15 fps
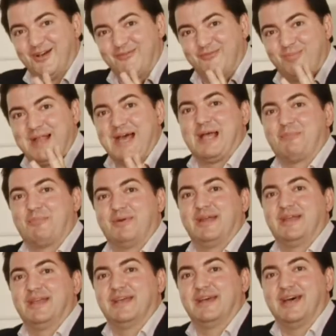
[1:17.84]
of
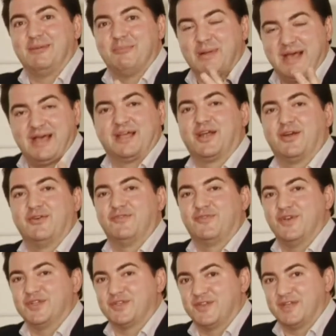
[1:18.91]
blackberry and blackcurrant
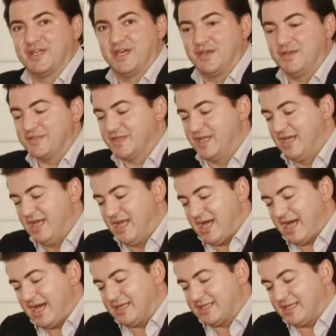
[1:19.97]
fruit on the nose
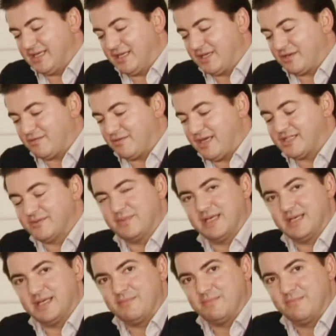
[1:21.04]
and
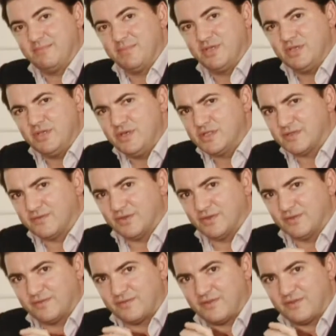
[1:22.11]
incredibly beautiful,